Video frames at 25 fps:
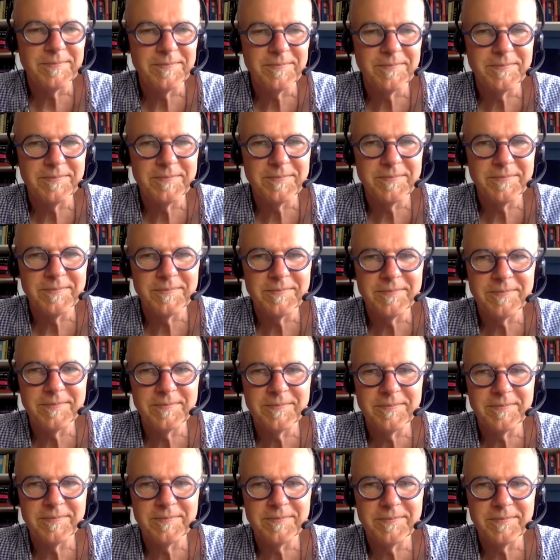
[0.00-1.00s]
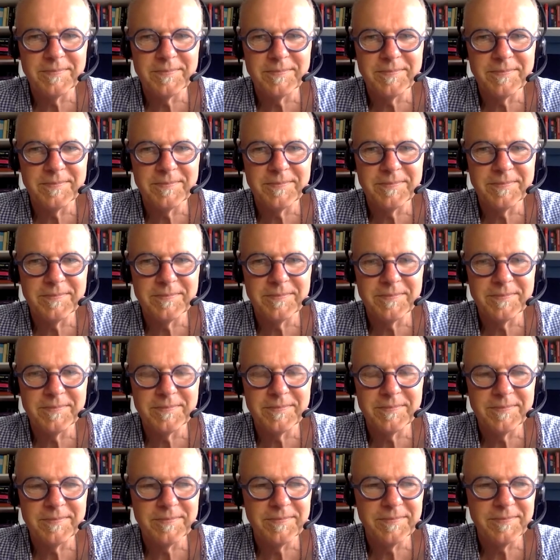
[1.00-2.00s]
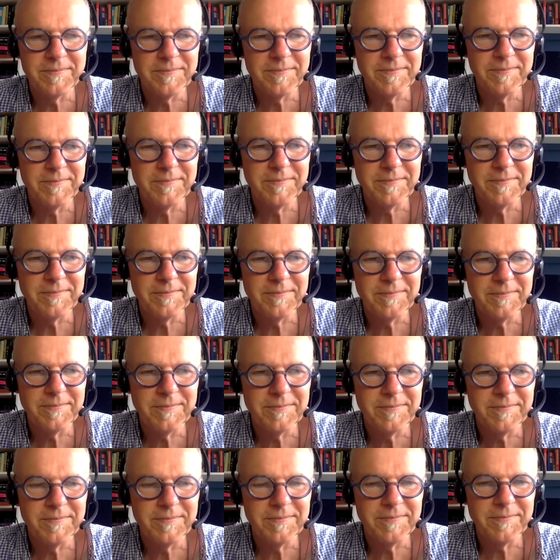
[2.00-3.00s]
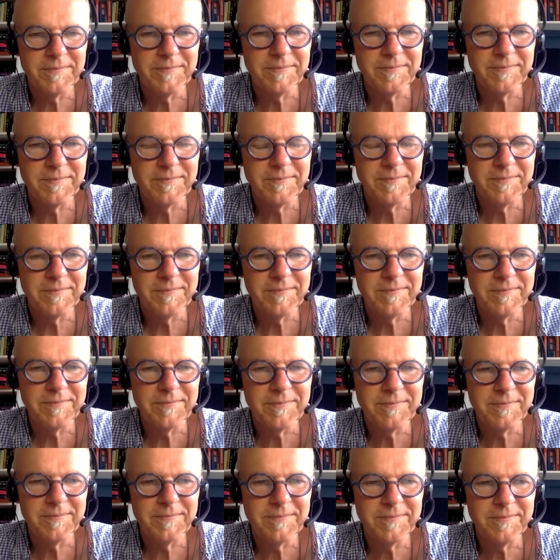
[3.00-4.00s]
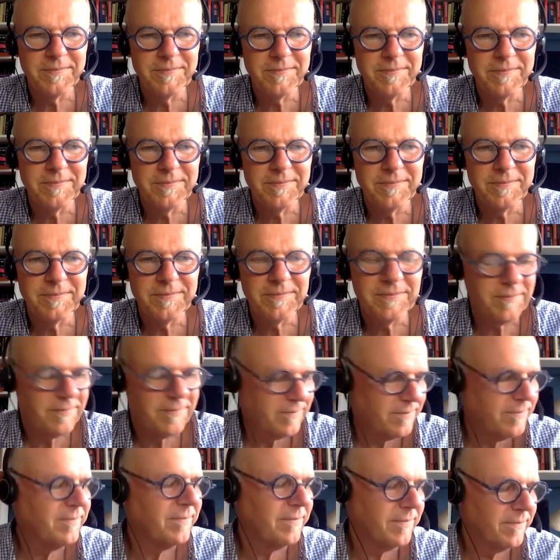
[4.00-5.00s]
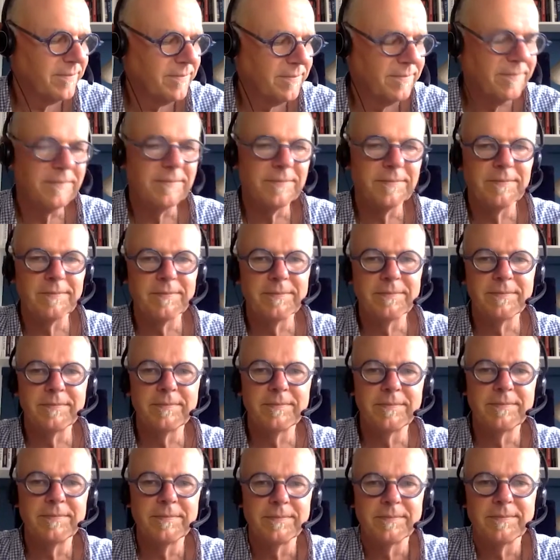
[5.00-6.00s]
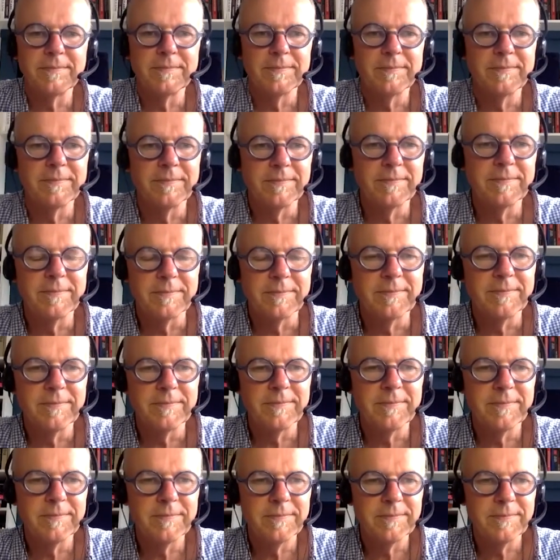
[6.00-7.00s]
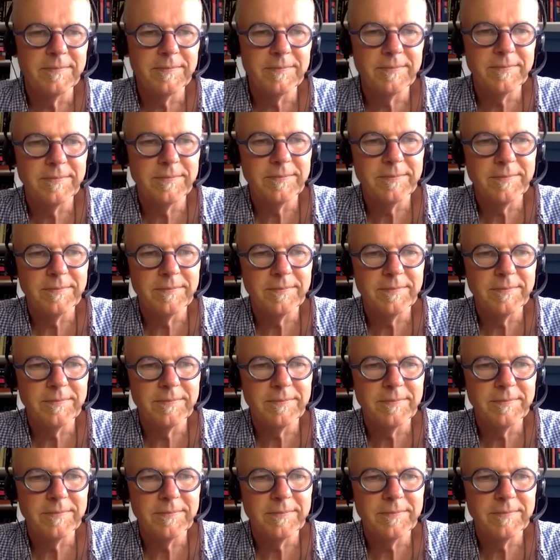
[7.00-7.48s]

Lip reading: No words are spoken by the person on screen.